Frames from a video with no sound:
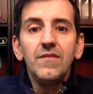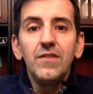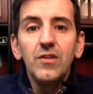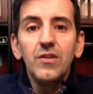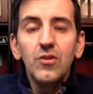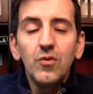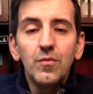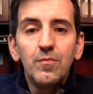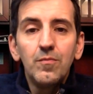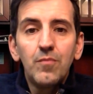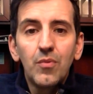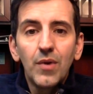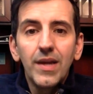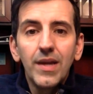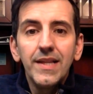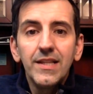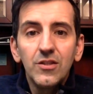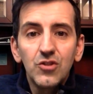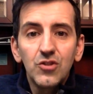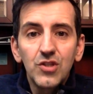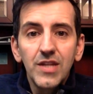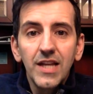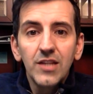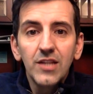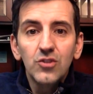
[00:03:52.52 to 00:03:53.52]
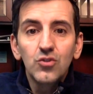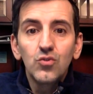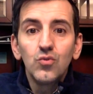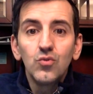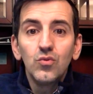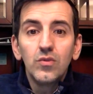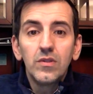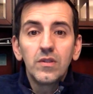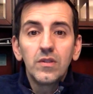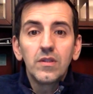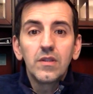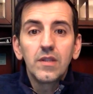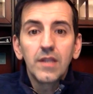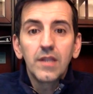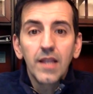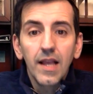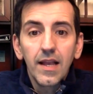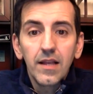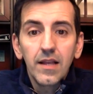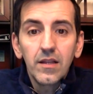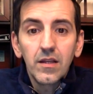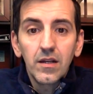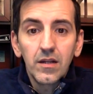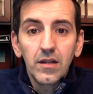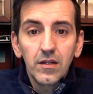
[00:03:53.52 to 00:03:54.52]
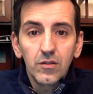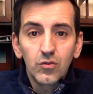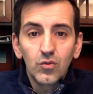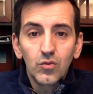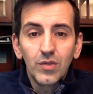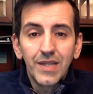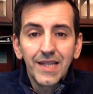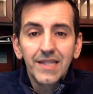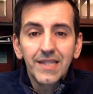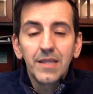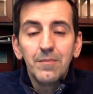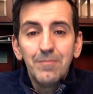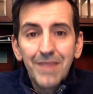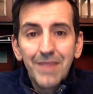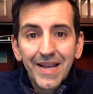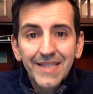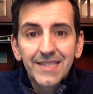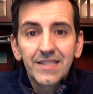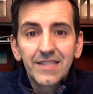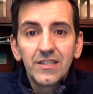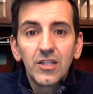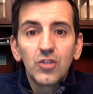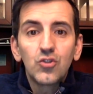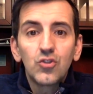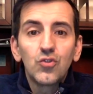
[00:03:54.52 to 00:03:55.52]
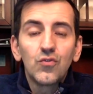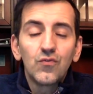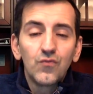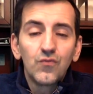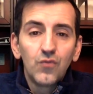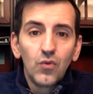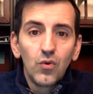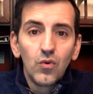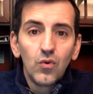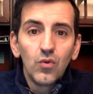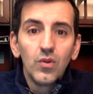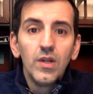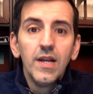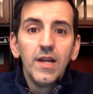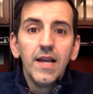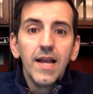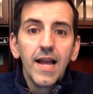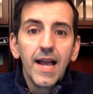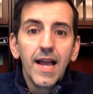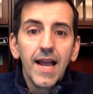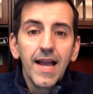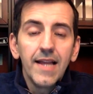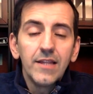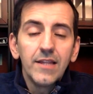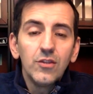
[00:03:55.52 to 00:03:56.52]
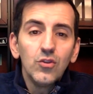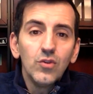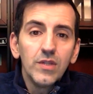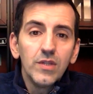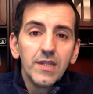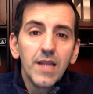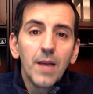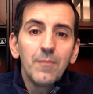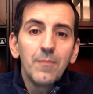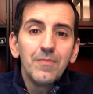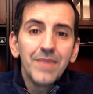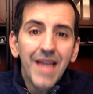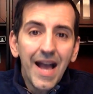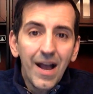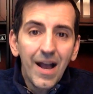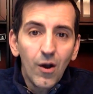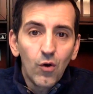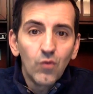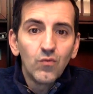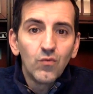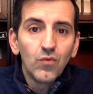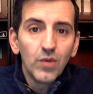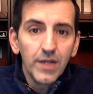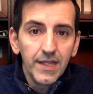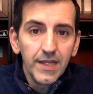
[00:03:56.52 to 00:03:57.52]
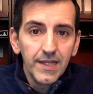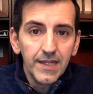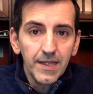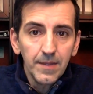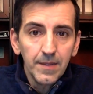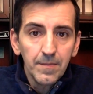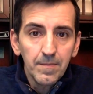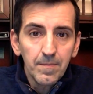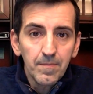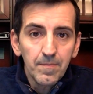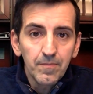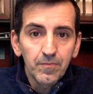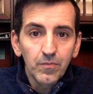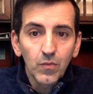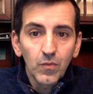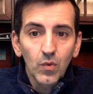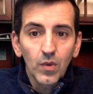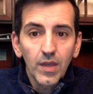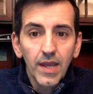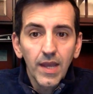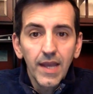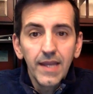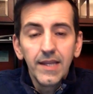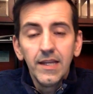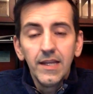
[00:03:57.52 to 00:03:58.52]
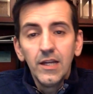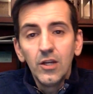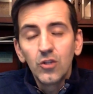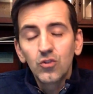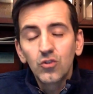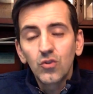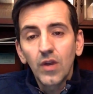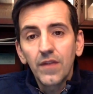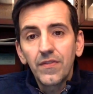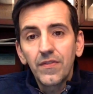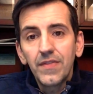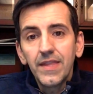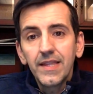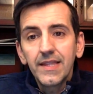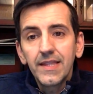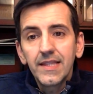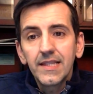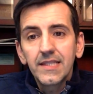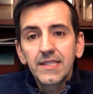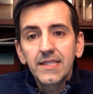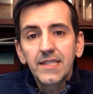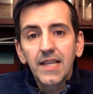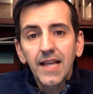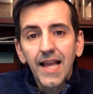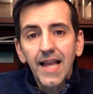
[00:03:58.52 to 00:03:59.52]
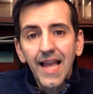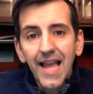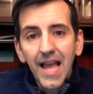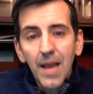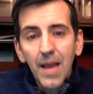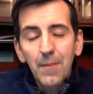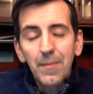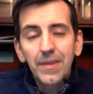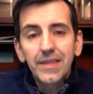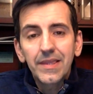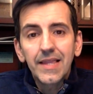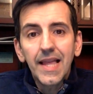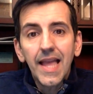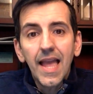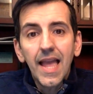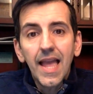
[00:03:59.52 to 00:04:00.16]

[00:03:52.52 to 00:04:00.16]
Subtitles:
your brain a chance to get the message that you're full, and you end up not overeating. Okay, so I think this is a habit that